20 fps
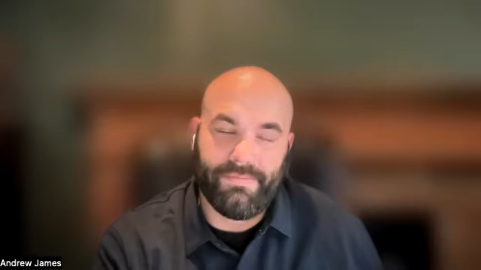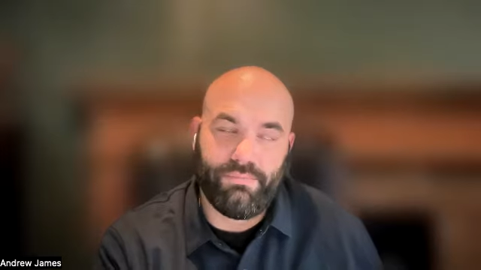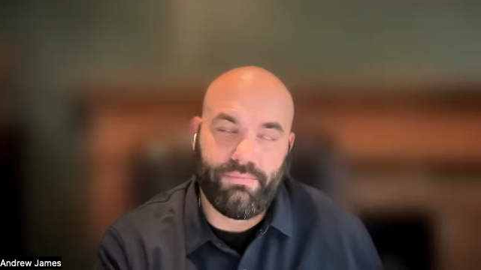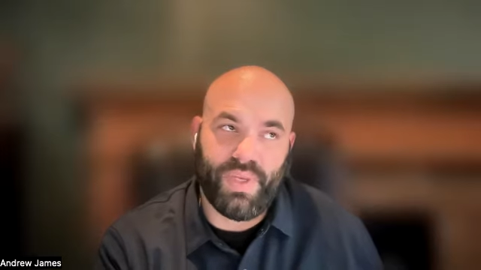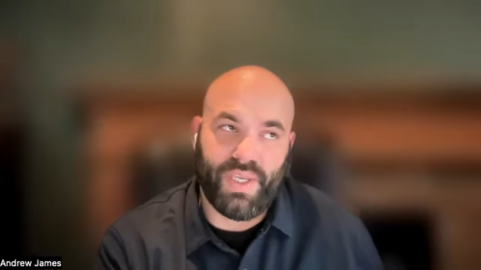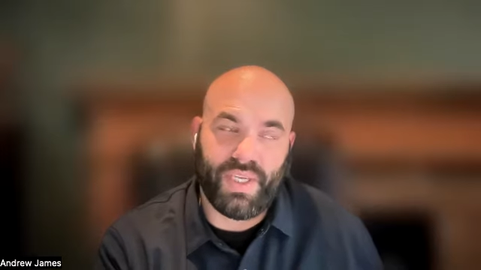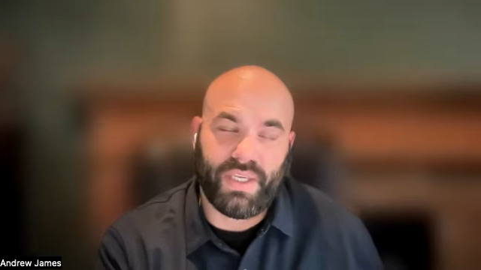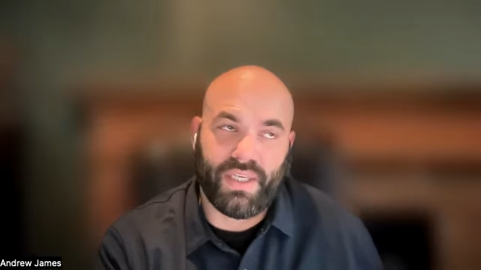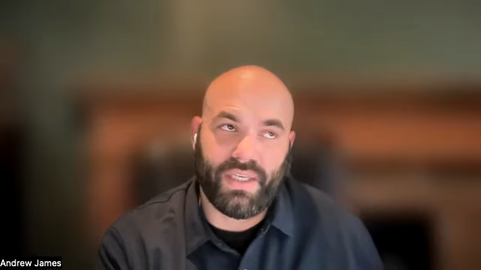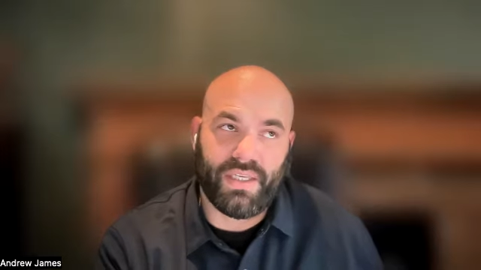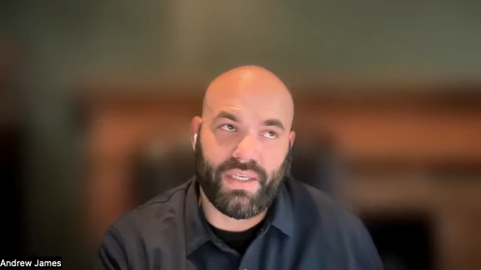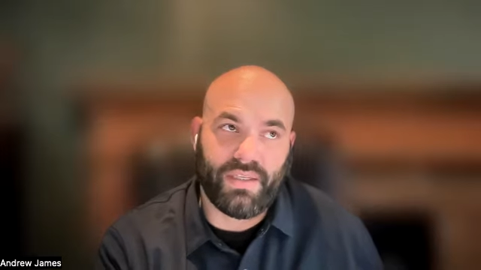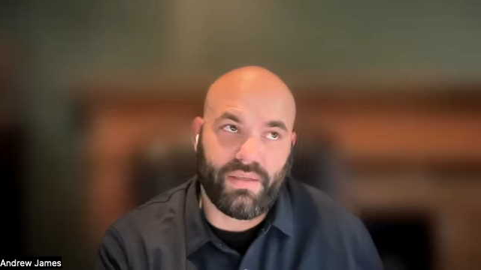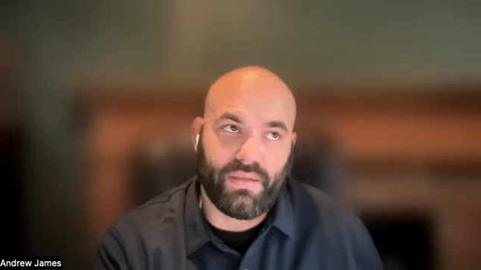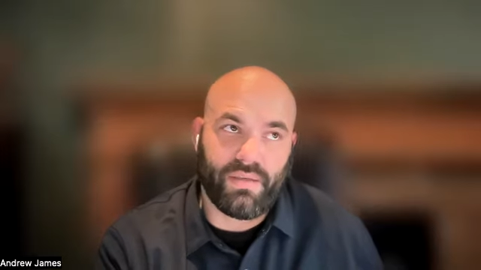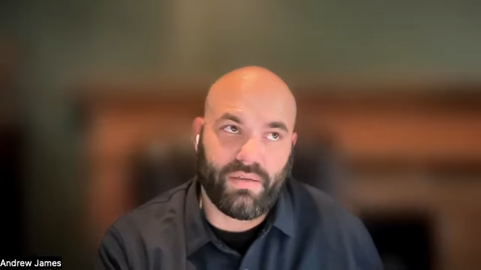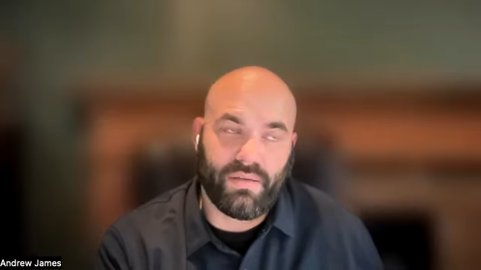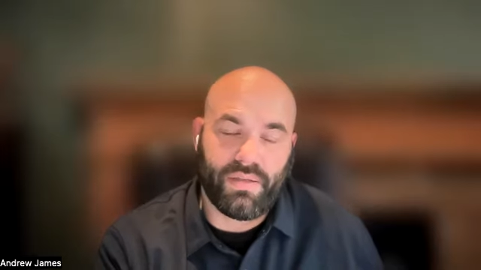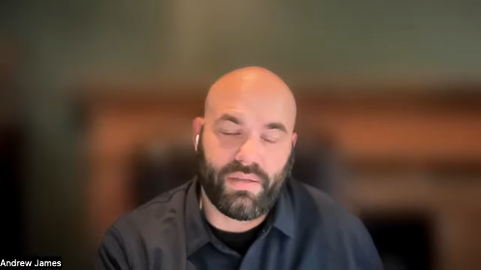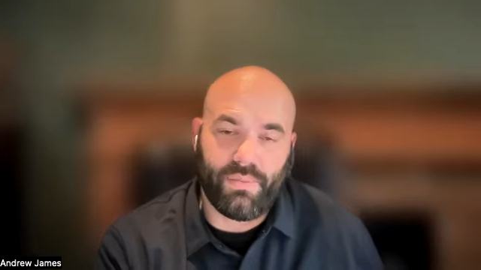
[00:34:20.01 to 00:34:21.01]
picking
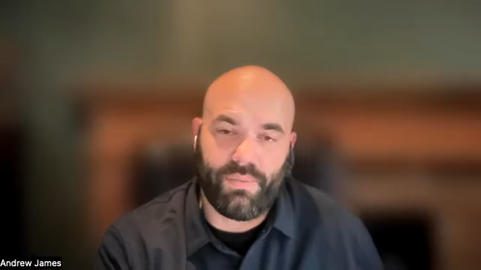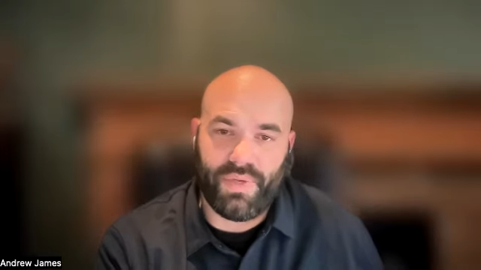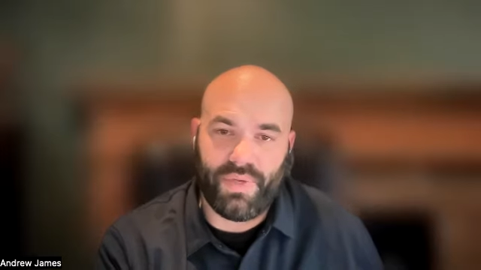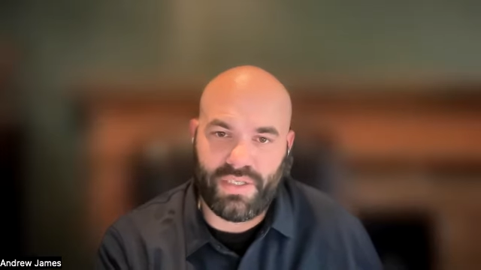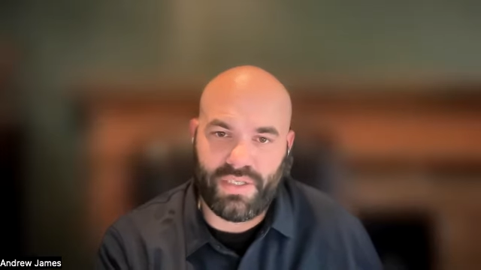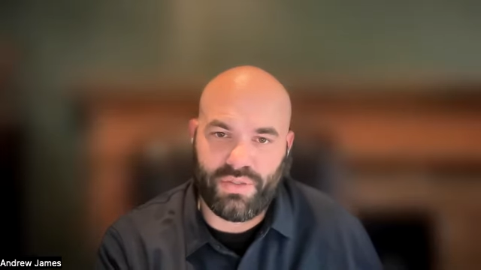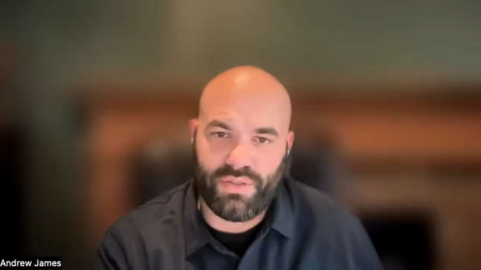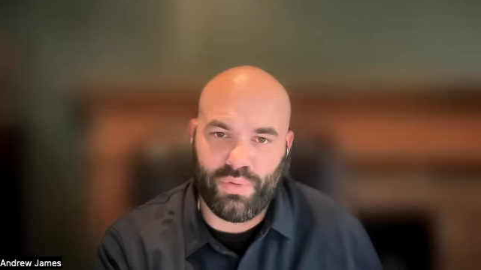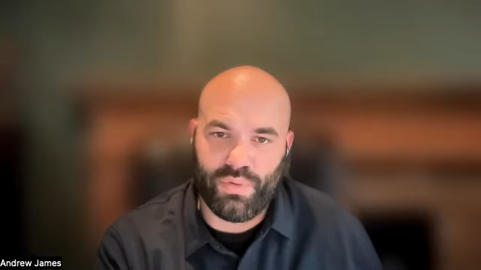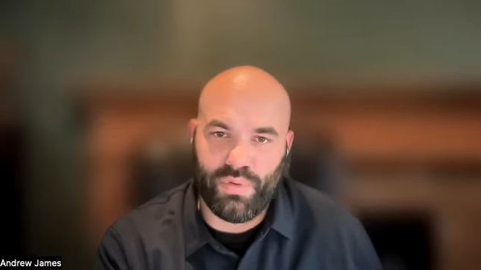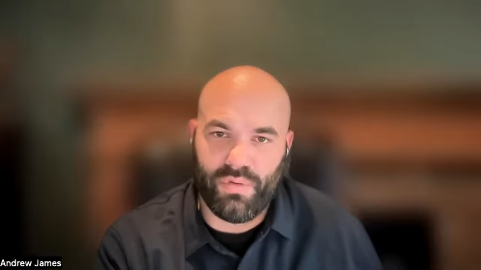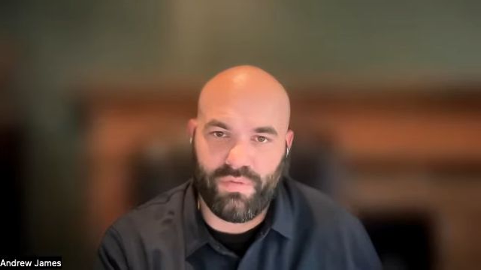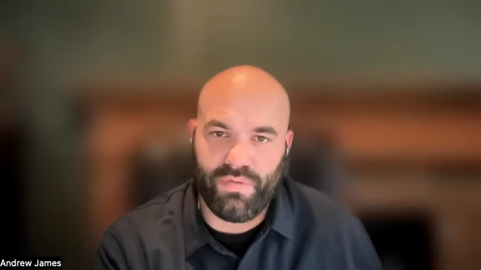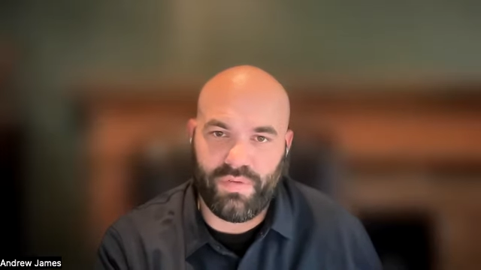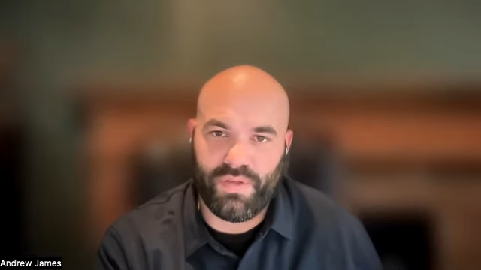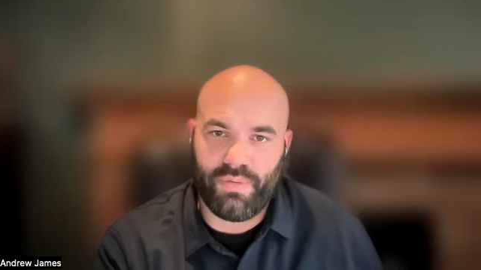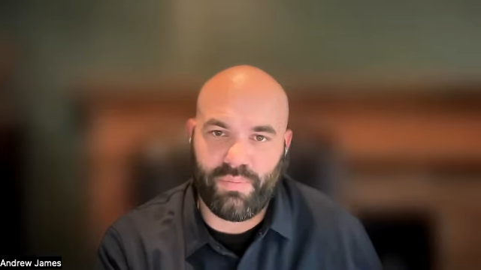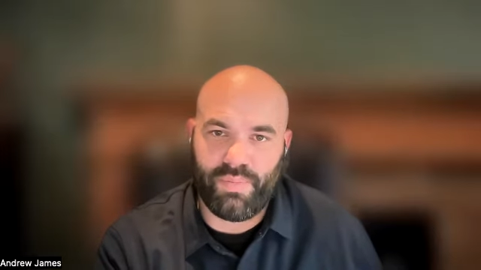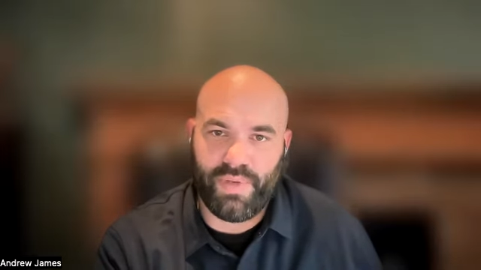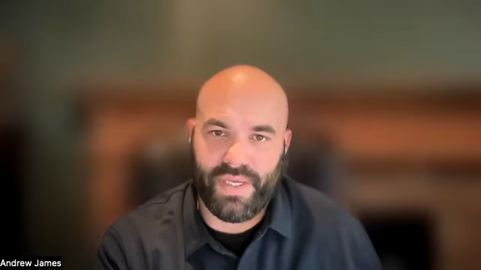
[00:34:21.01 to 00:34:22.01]
the best tool for
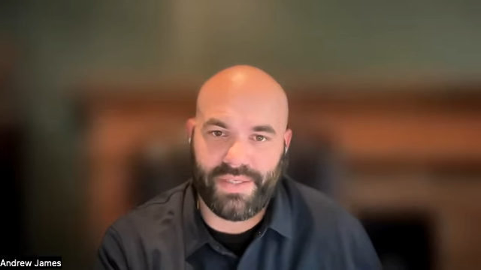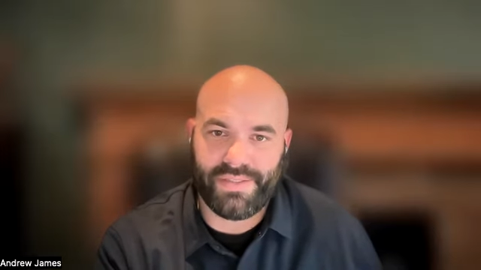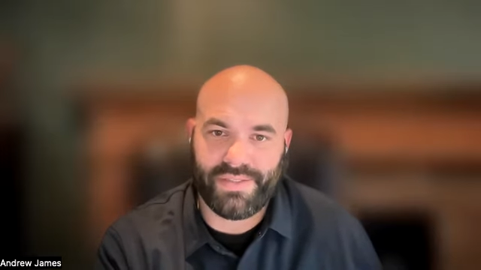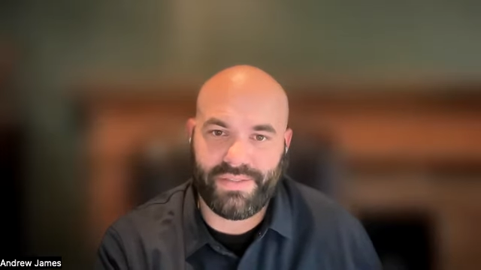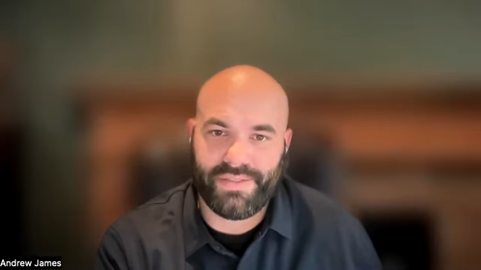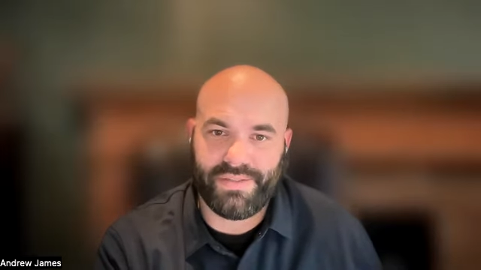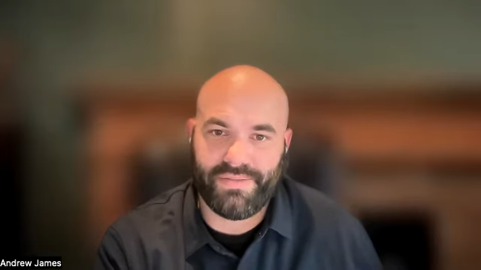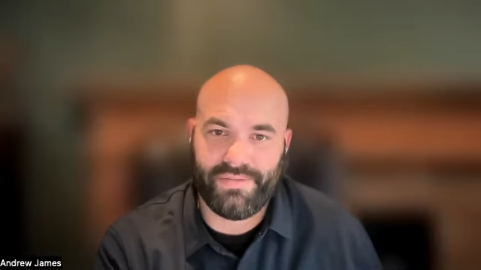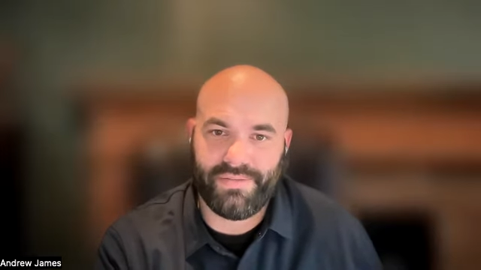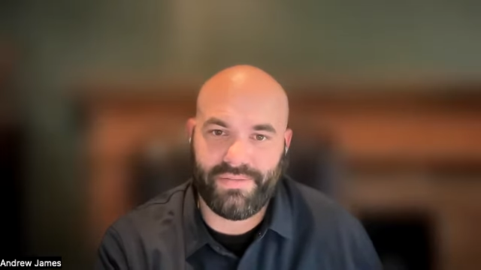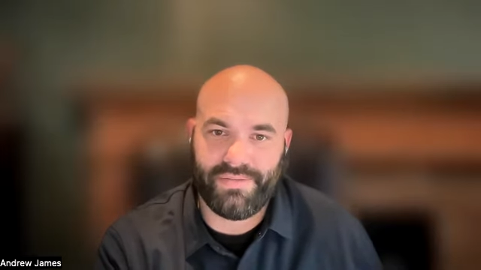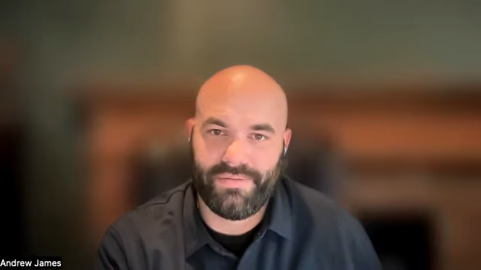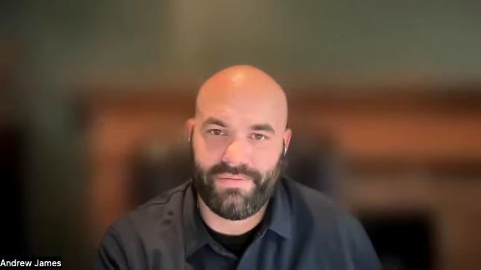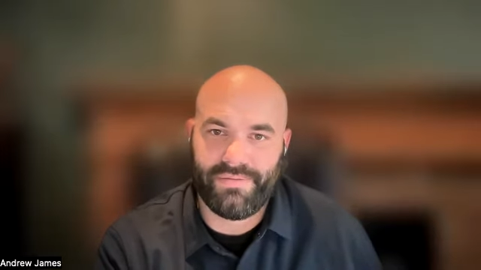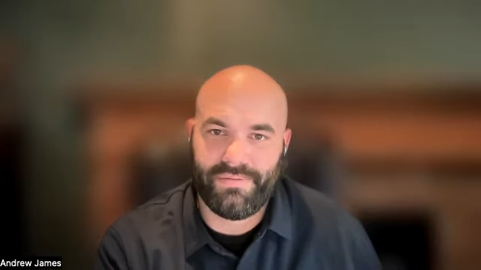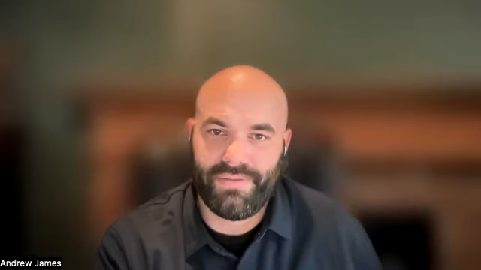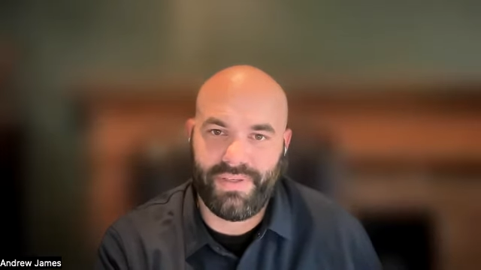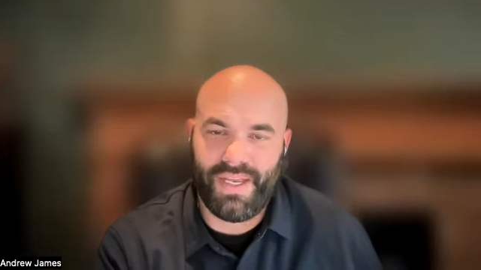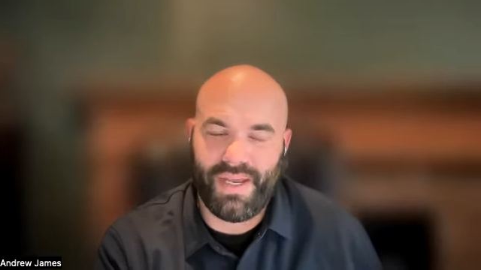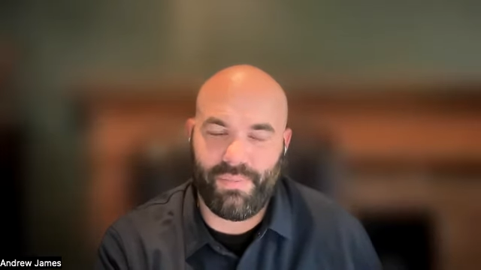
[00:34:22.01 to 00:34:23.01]
the best
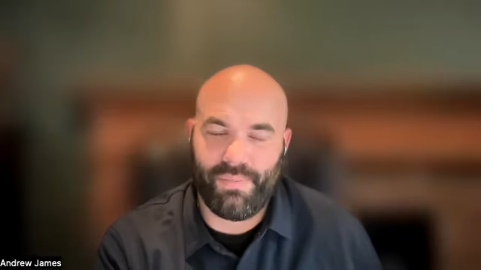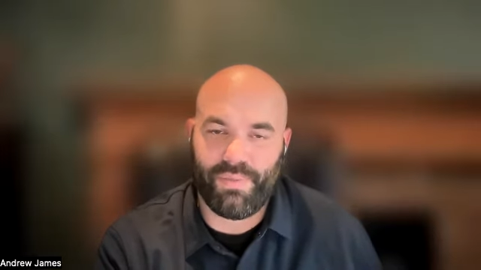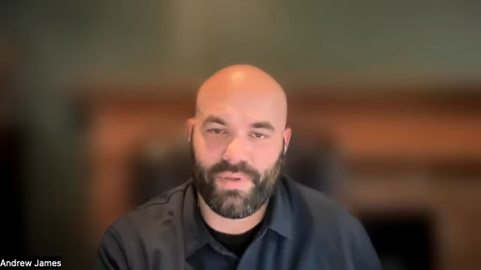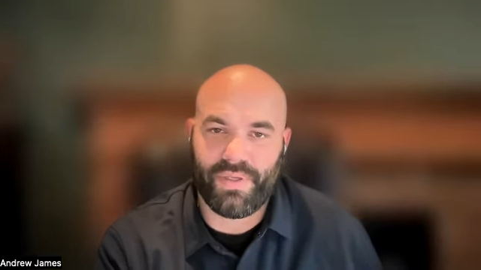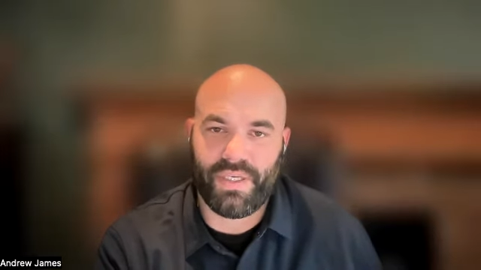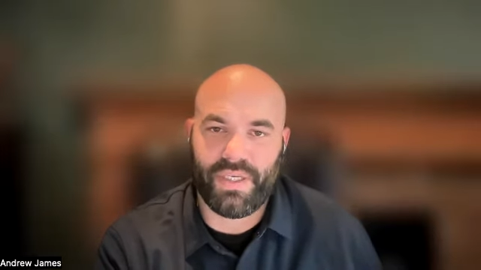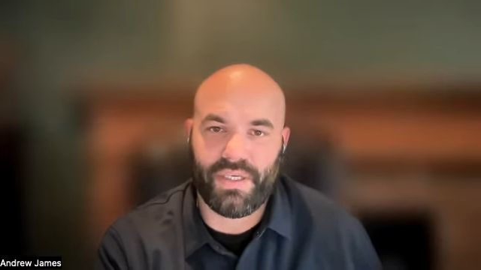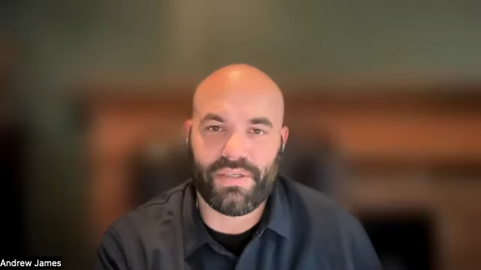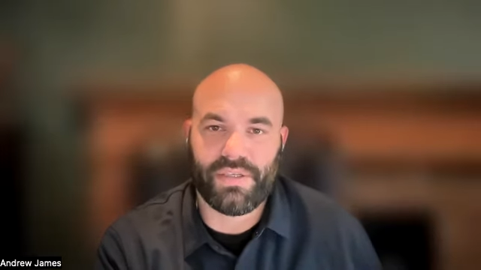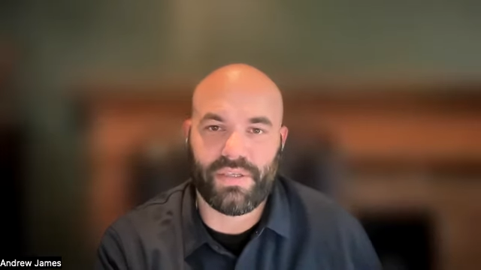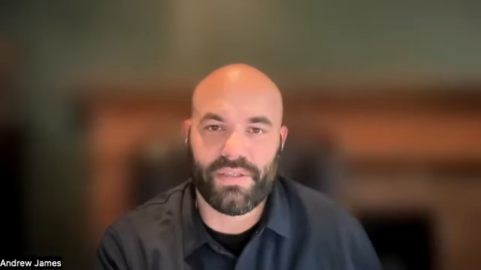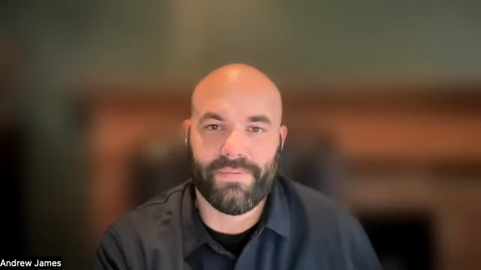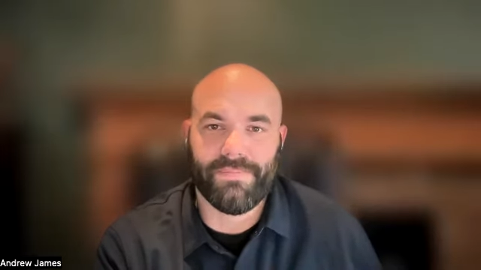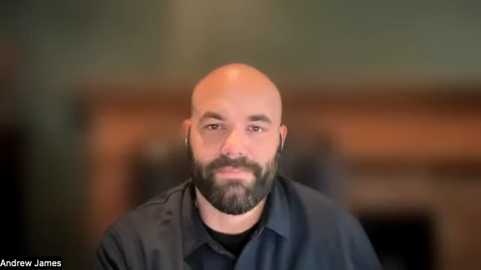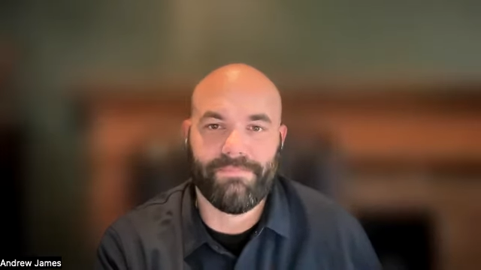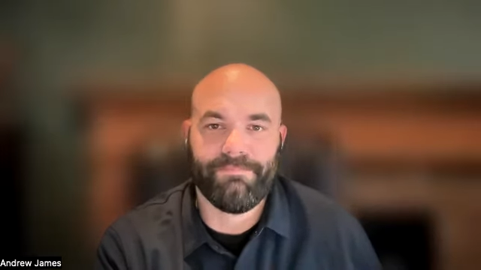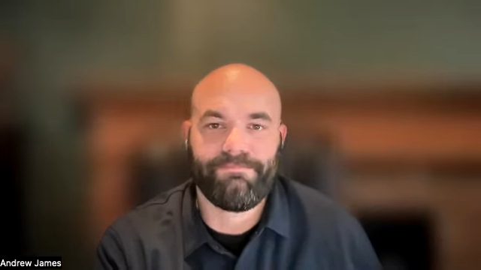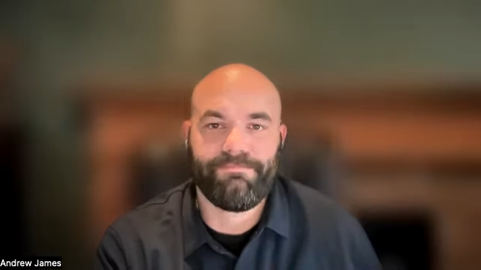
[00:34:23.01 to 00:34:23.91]
application.